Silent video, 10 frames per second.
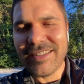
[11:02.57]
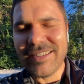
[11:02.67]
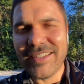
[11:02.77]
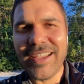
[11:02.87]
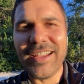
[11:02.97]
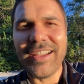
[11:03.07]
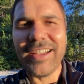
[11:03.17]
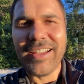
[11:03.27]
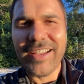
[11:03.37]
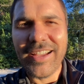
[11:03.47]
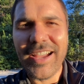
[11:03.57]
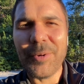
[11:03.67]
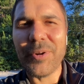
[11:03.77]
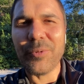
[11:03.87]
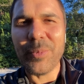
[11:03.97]
yeah, I
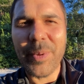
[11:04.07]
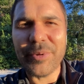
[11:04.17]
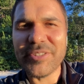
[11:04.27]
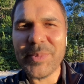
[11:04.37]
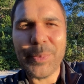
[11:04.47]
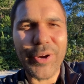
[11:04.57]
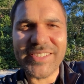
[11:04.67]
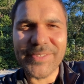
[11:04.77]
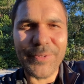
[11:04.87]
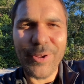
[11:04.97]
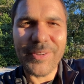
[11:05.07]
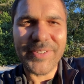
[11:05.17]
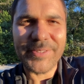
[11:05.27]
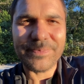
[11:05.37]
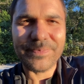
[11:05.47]
want to remember to be present for all of
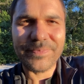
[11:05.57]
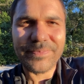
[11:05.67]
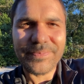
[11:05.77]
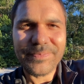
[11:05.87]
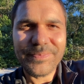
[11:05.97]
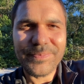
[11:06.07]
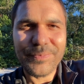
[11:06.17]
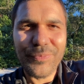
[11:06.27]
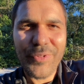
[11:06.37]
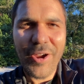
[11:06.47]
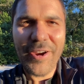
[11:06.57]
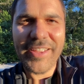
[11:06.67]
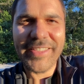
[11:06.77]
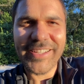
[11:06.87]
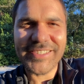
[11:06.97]
it. All
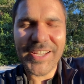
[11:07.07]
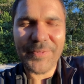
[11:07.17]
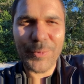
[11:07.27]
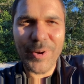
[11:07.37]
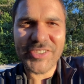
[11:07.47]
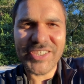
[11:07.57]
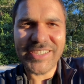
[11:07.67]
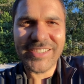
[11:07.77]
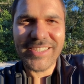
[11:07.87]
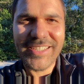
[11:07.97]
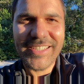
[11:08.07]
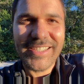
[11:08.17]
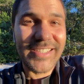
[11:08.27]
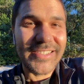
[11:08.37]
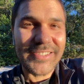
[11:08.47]
right, thanks again for watching.
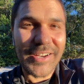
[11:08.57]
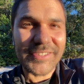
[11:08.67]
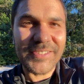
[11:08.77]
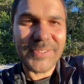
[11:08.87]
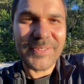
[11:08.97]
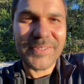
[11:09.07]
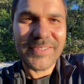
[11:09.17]
Talk soon,